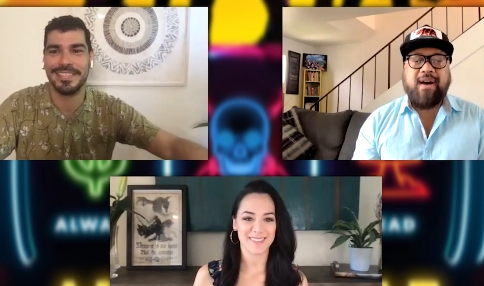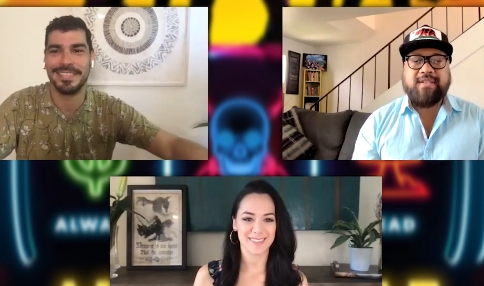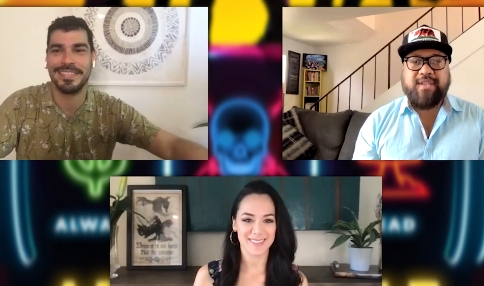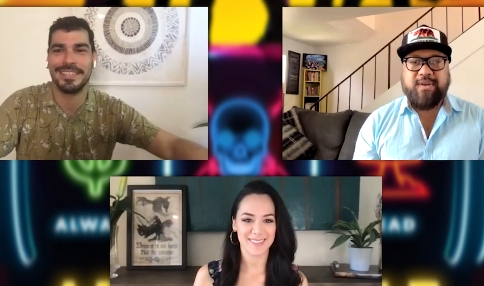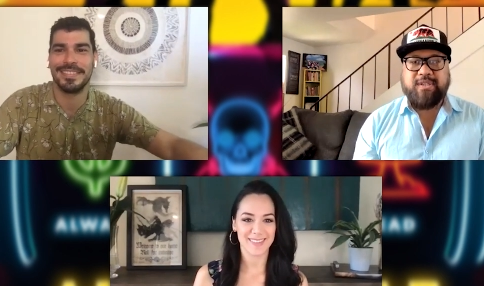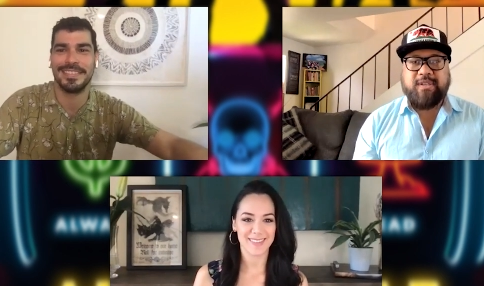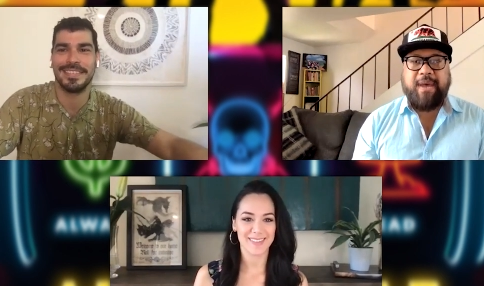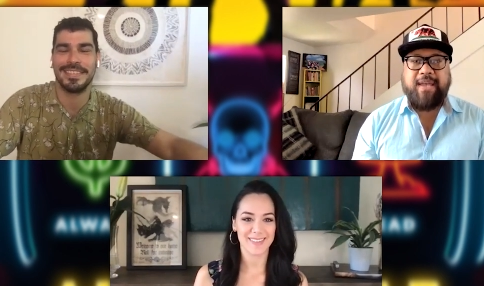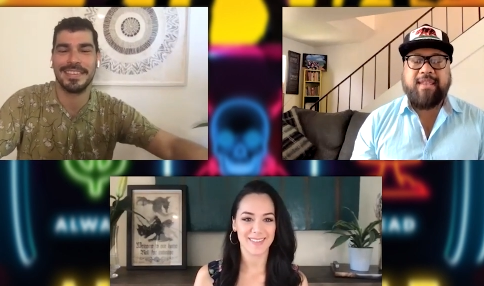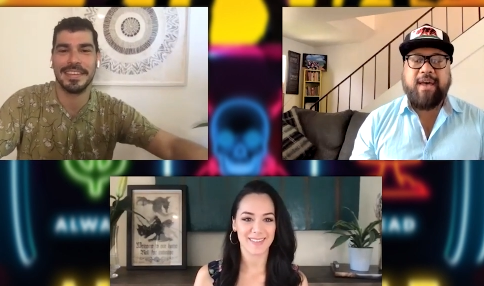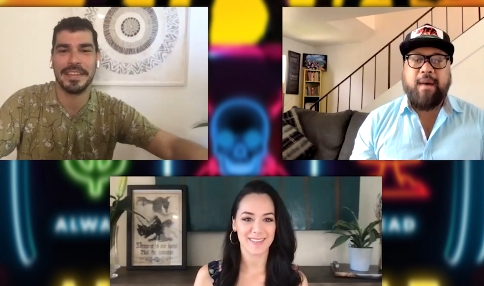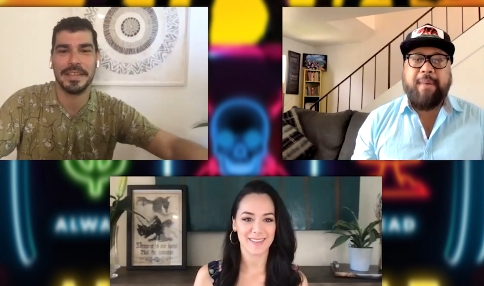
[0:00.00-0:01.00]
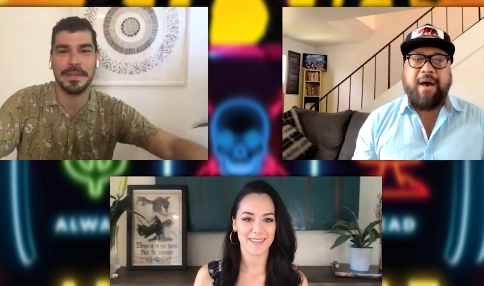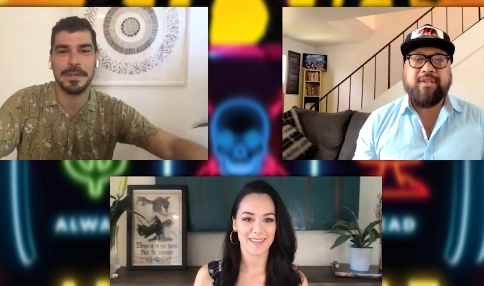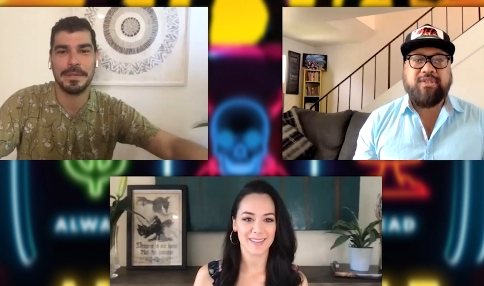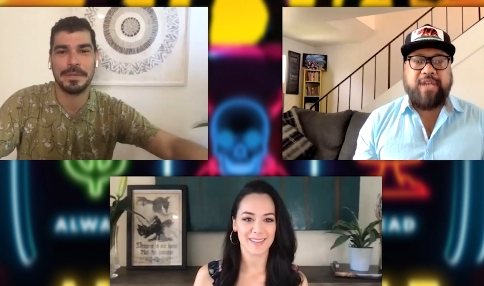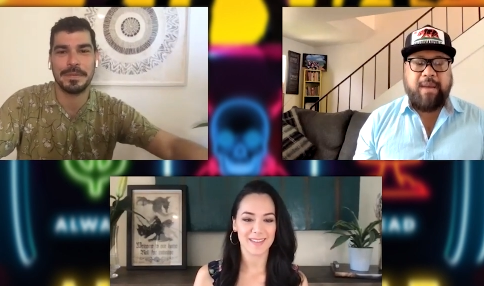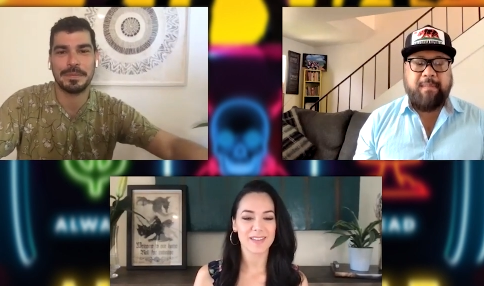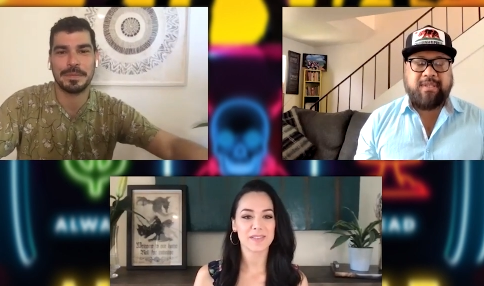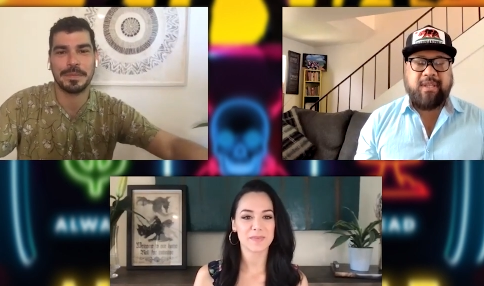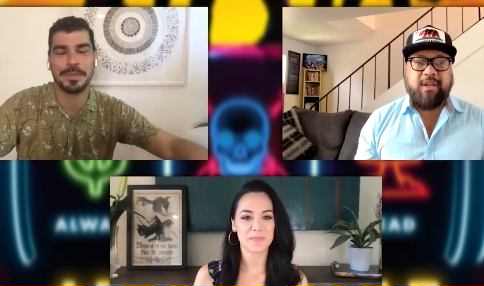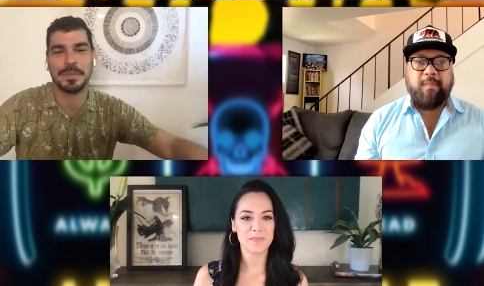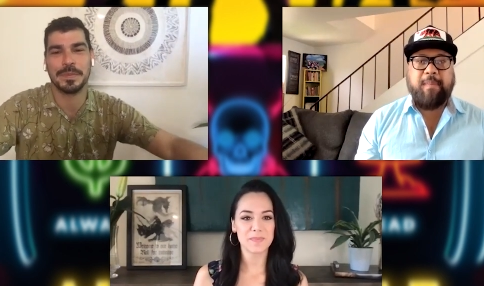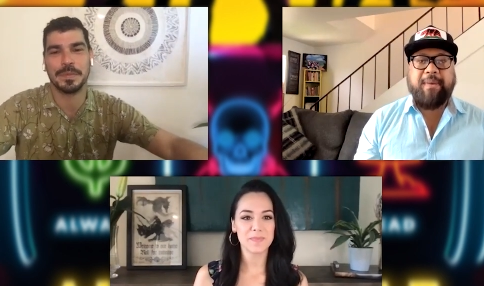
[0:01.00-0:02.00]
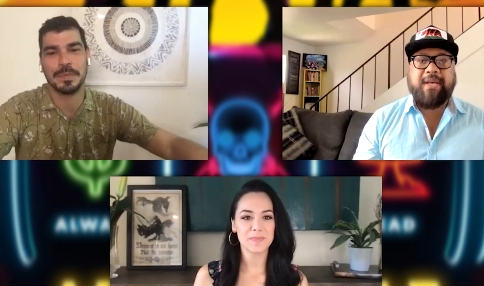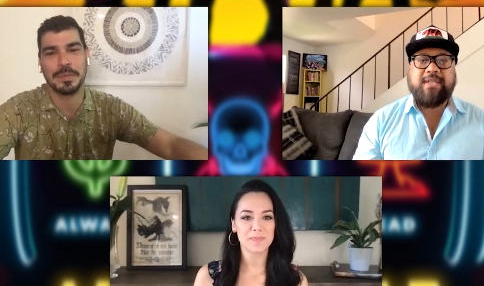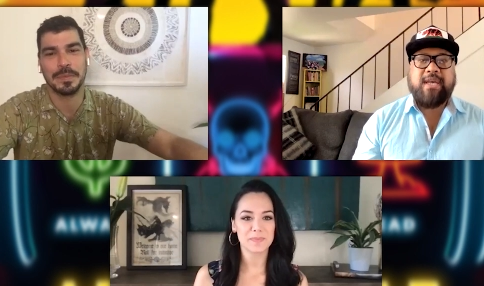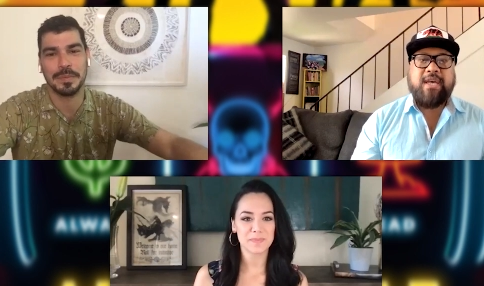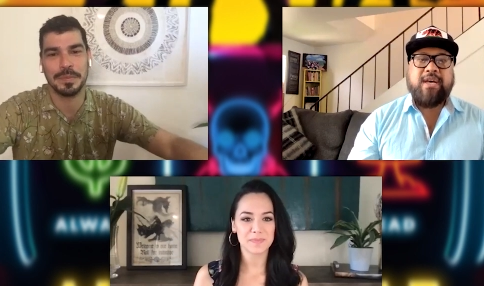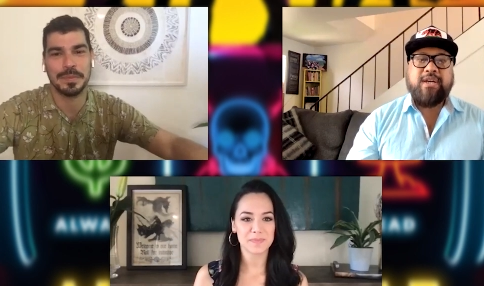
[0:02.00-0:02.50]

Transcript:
Speaker 1: talk to you, Samantha, about Chambers a little bit because